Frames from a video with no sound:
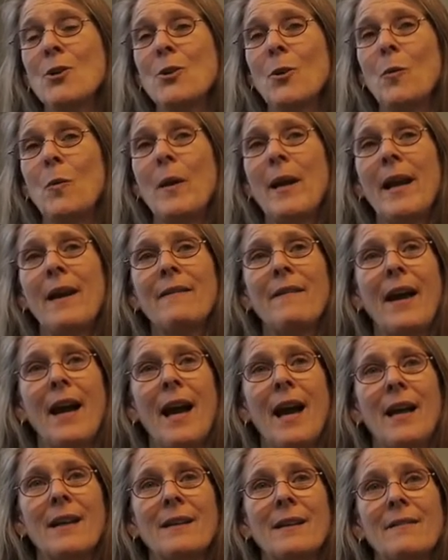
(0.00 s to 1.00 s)
So we have
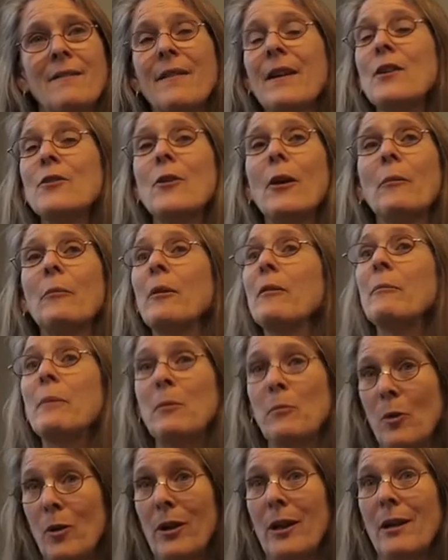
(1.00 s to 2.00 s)
had, in Fairtrade, we've
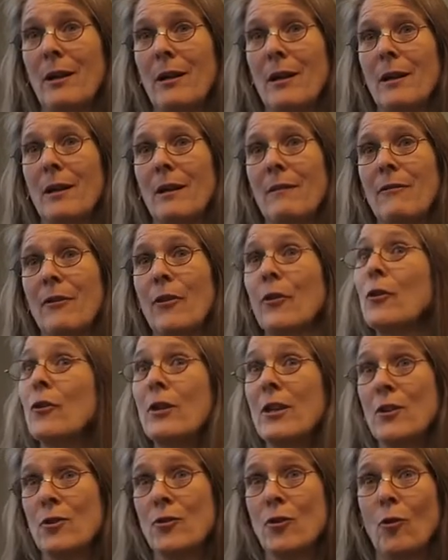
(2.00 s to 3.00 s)
been working for
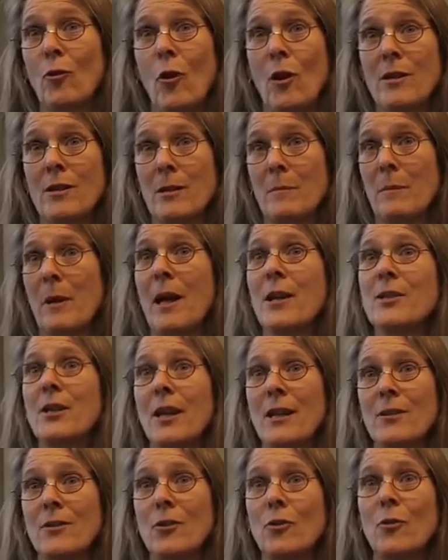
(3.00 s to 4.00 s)
30 years across supply
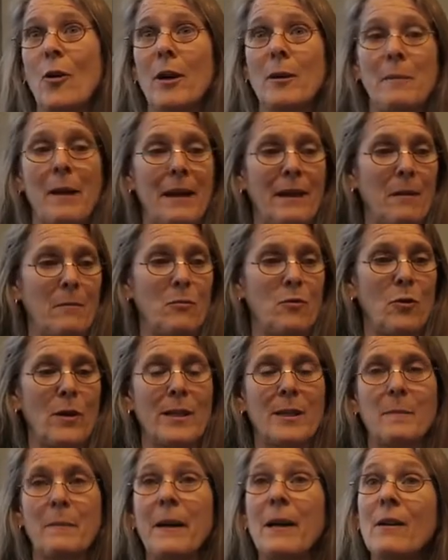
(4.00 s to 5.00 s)
chains to try to make them
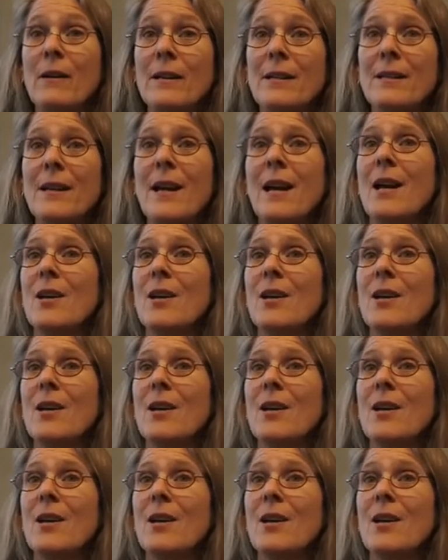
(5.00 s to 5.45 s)
transparent,